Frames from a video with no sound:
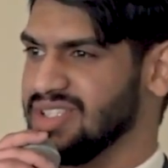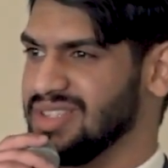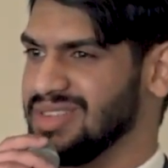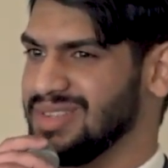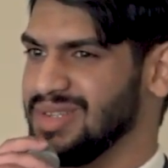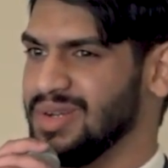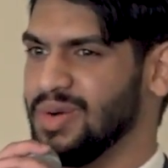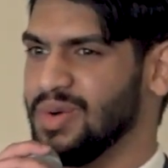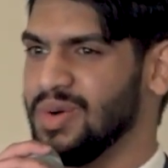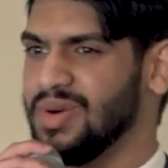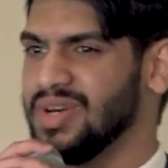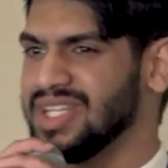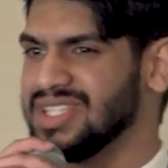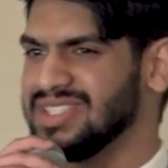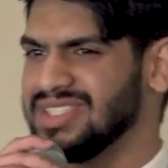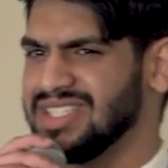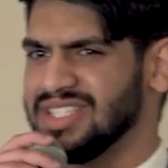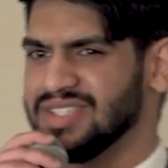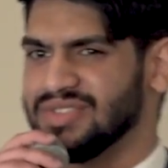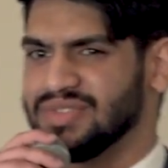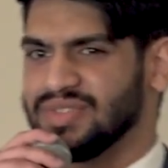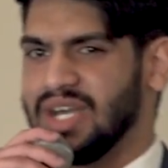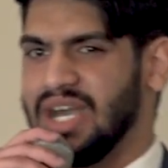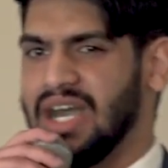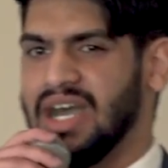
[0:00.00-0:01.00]
the whole
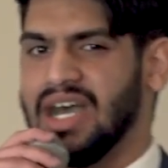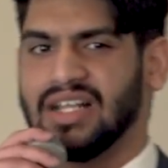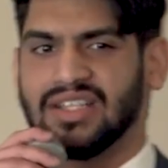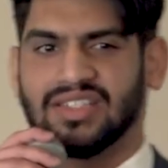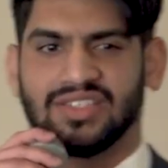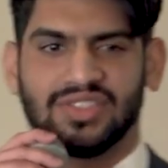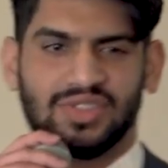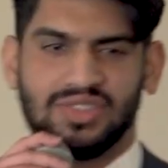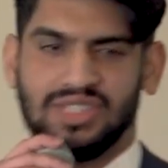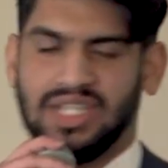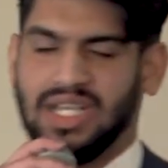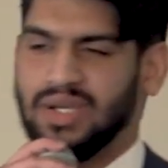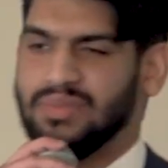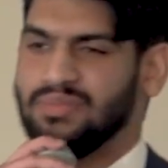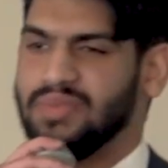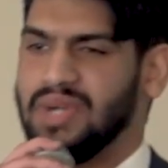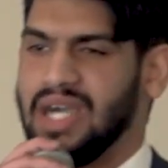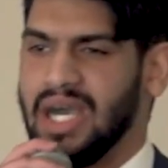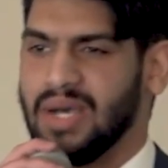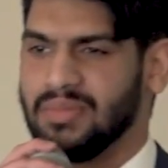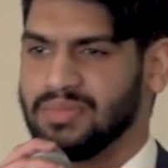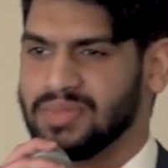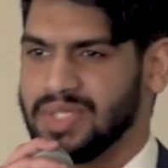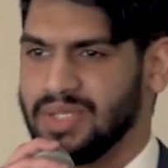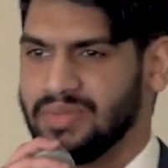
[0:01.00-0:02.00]
idea of college now
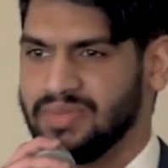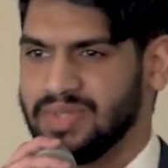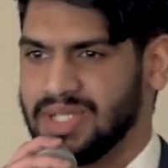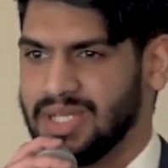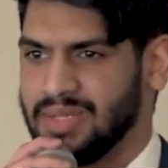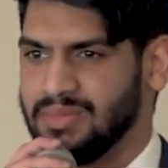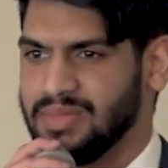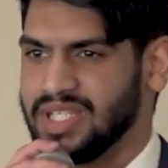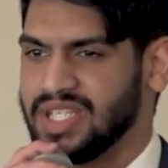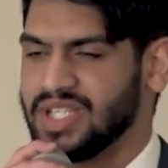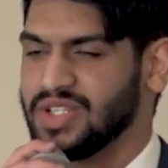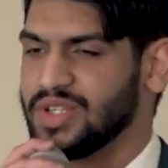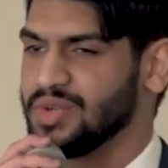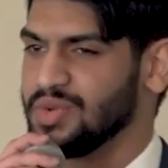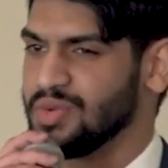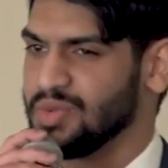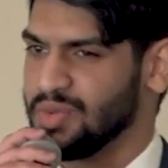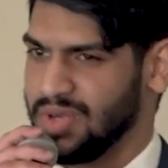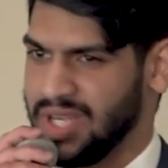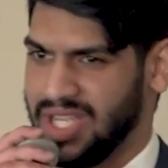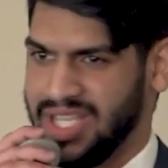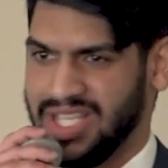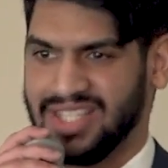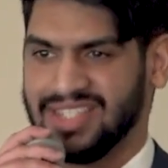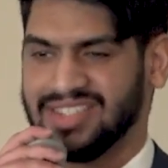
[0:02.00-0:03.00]
pops up, and I'm like,
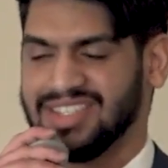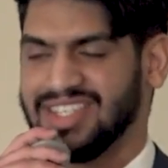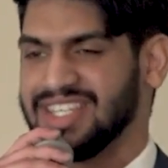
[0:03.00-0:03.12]
great.